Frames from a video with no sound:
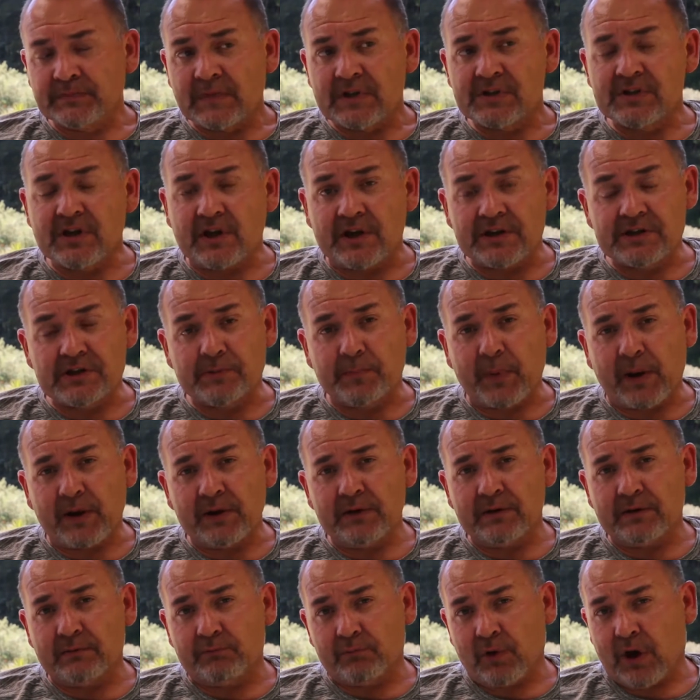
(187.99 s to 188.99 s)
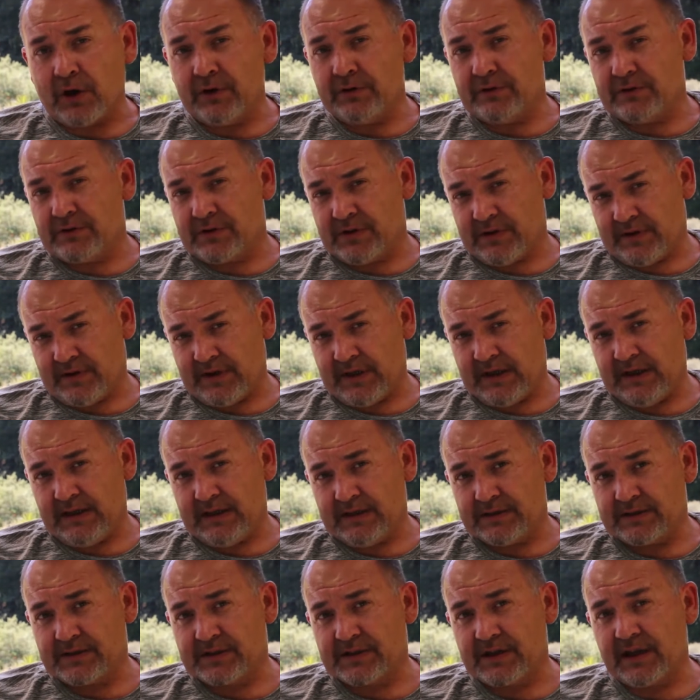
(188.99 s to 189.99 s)
So I wrote to the
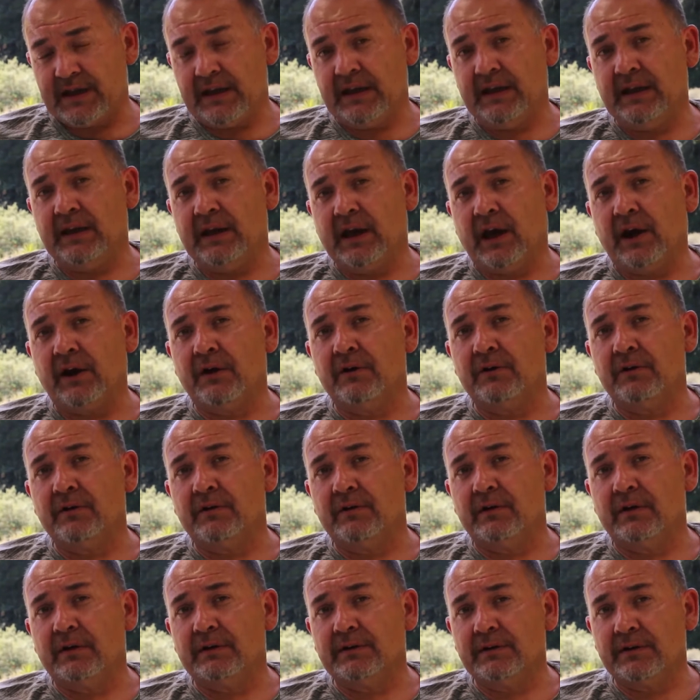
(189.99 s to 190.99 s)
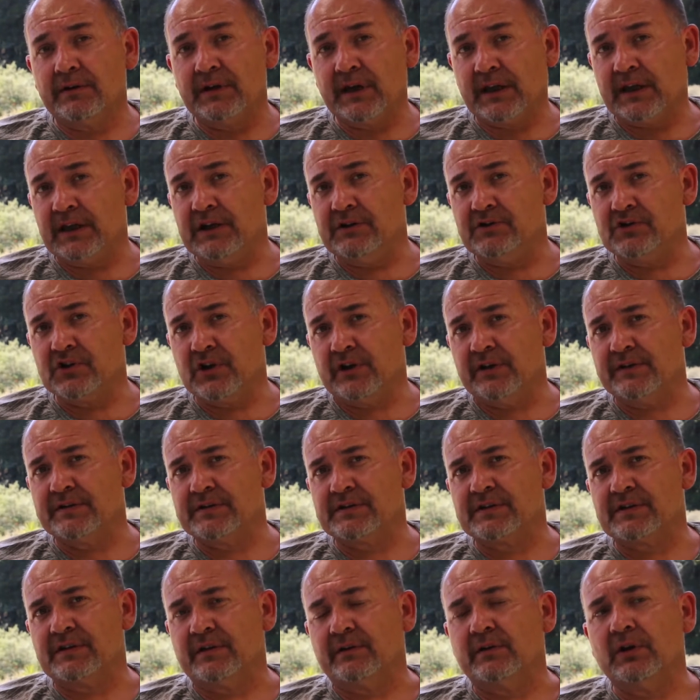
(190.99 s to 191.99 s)
CEO, Nikki
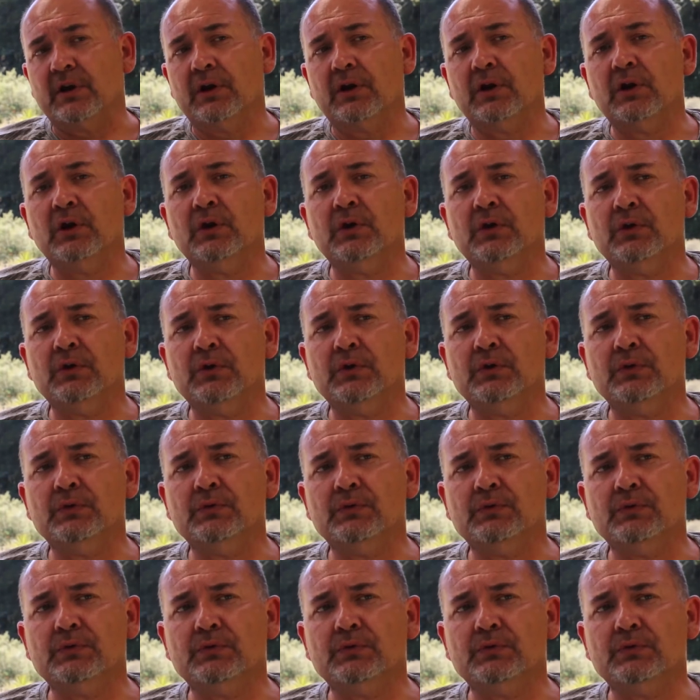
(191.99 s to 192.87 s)
Johnson, who